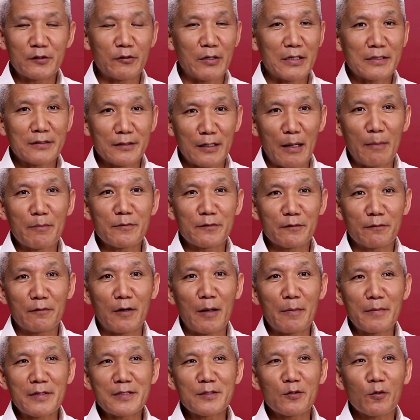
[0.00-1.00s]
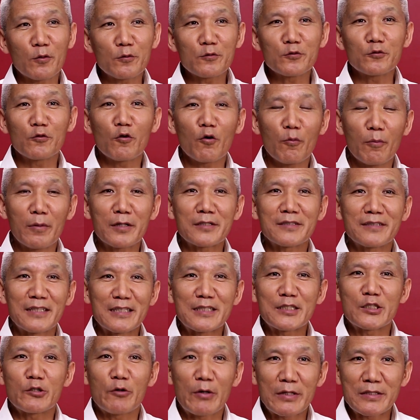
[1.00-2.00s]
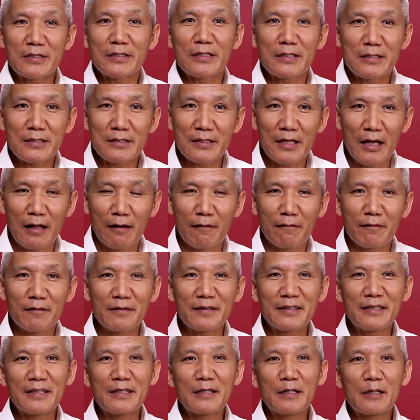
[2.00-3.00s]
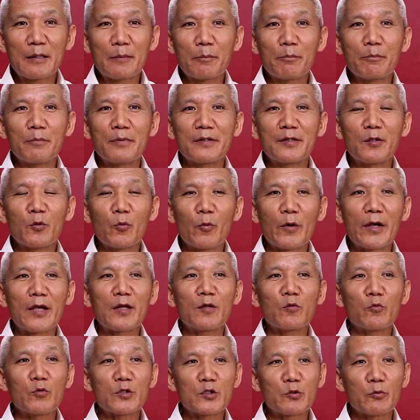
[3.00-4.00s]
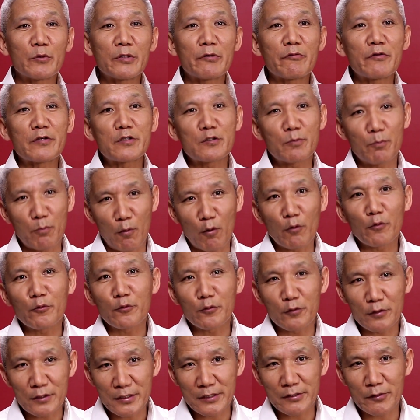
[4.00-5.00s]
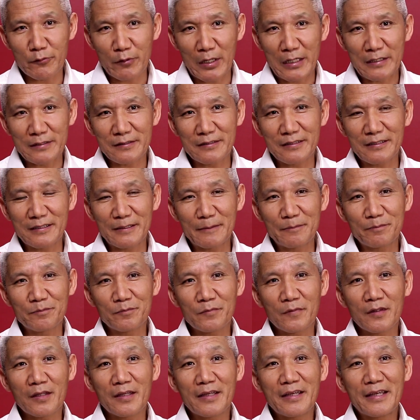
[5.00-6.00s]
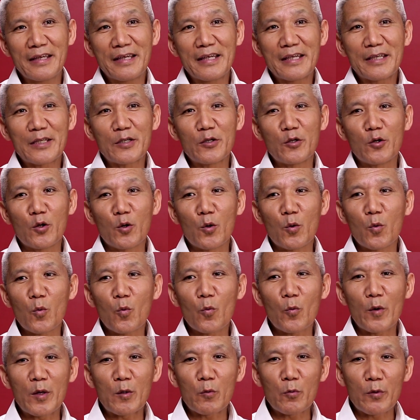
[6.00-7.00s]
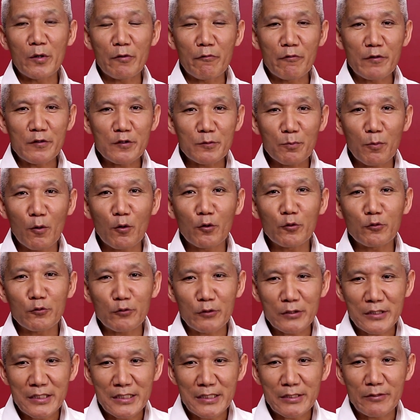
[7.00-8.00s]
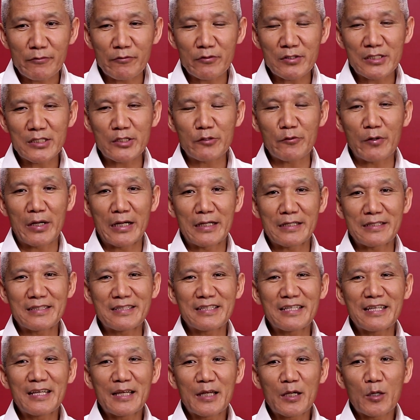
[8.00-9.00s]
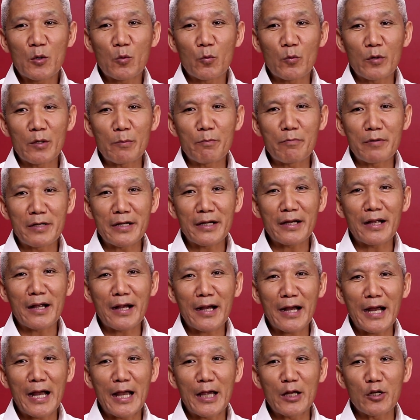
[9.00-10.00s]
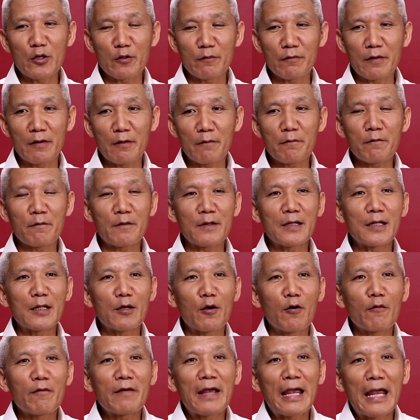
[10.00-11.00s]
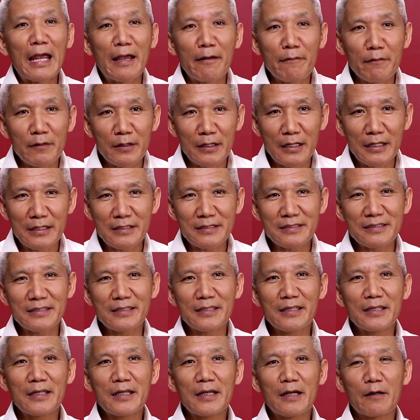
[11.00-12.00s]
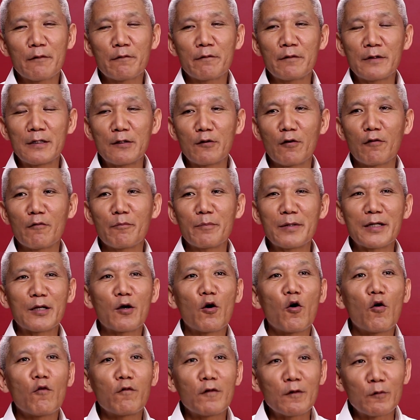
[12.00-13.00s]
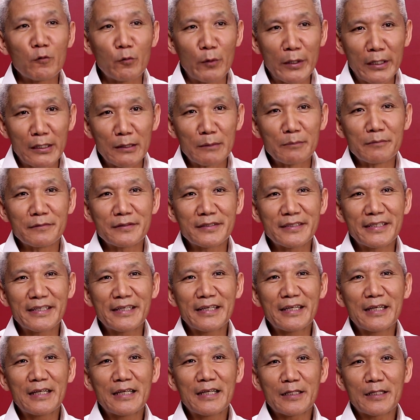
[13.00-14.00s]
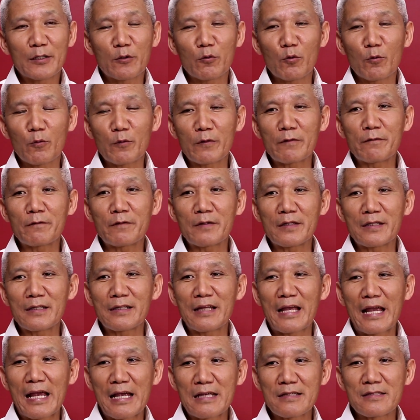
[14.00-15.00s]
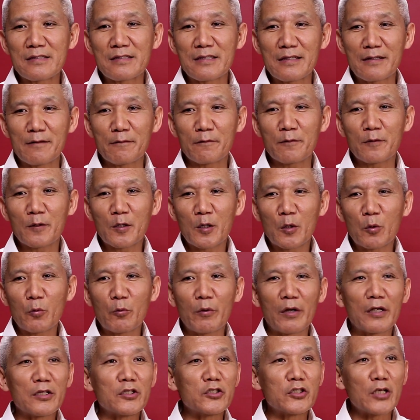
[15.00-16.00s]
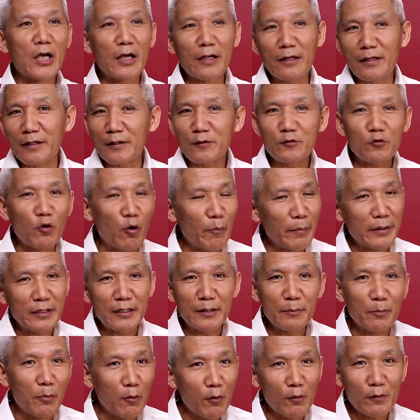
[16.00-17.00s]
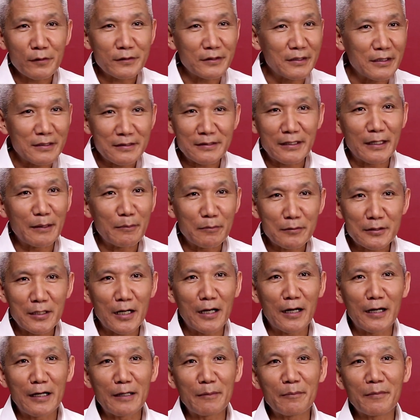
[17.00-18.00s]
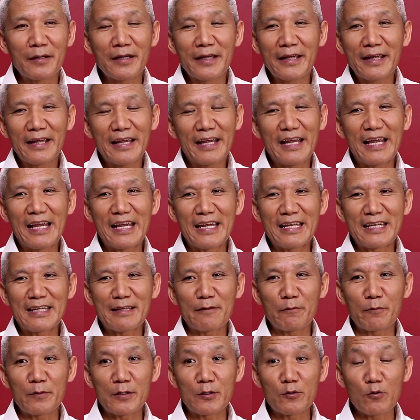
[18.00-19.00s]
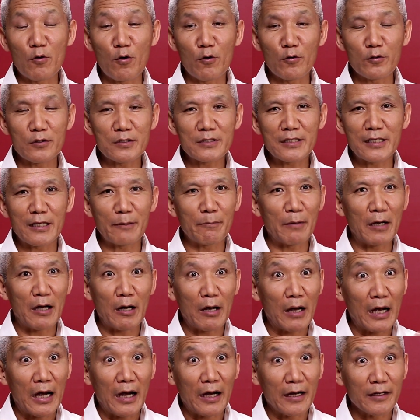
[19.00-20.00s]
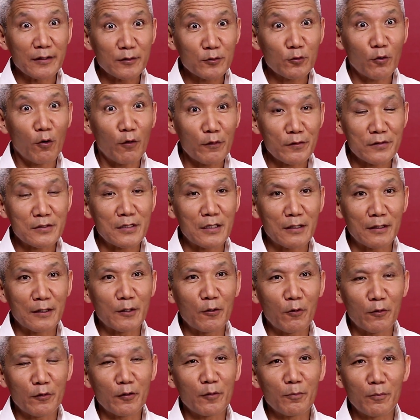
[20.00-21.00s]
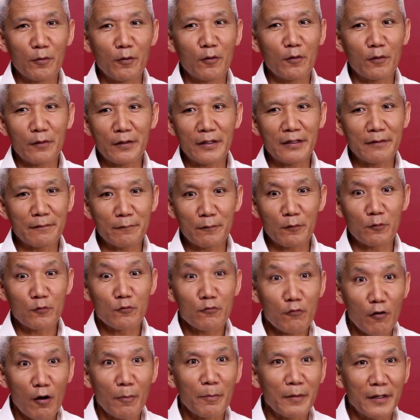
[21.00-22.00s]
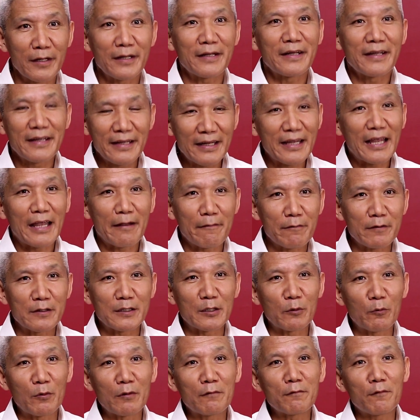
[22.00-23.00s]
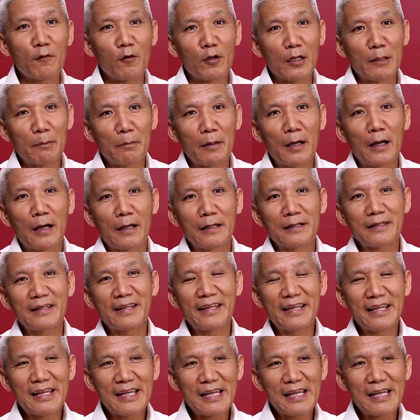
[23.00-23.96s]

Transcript: stress comes from is not so much the stress itself, but the way in which we respond to stress. When we respond to stress, we bring a kind of a feeling of heaviness, a feeling of being overwhelmed. We feel as if we're juggling so many balls at the same time, and if we don't keep our eyes constantly on the ball, that if you drop it, everything will fall apart.